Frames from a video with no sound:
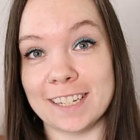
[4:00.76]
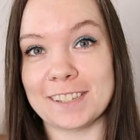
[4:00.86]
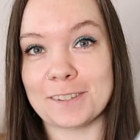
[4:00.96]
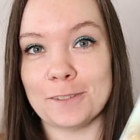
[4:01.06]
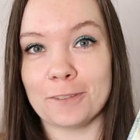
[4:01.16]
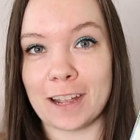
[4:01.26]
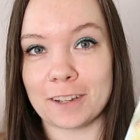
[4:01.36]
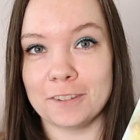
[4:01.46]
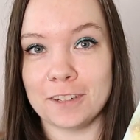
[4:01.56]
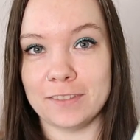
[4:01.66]
one is called
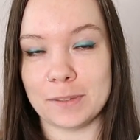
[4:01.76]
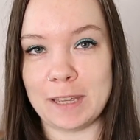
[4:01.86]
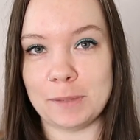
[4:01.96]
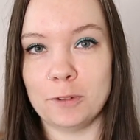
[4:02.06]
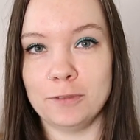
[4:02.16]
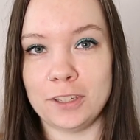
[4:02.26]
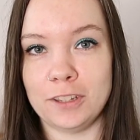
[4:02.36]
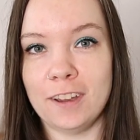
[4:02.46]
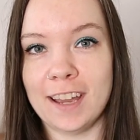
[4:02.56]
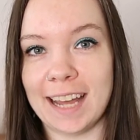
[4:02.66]
Record of a Spaceborn
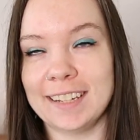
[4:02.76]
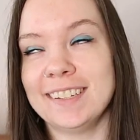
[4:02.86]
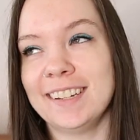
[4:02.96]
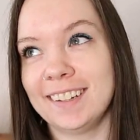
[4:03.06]
Few, and